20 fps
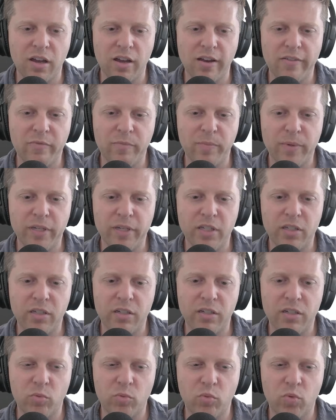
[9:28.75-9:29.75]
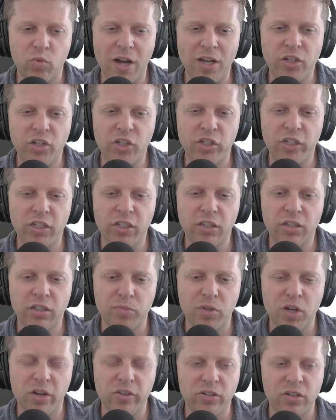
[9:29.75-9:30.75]
I've been watching
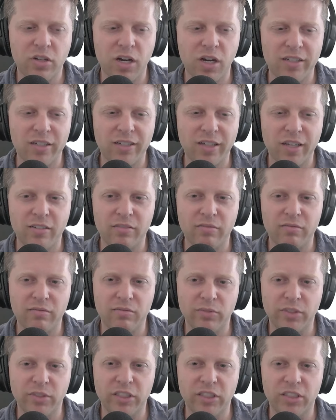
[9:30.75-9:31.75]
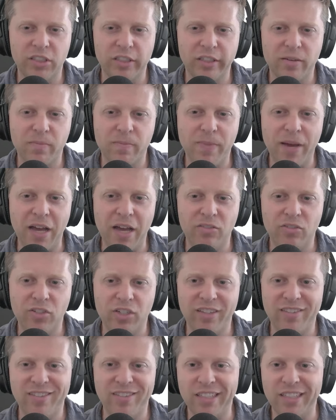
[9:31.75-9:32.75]
other content recently about
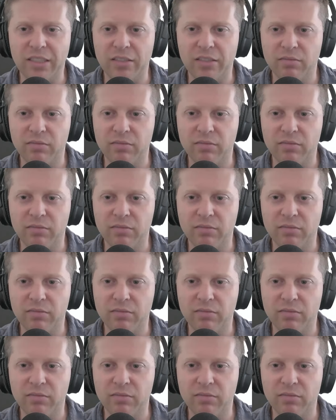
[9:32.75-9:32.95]
Gen Z,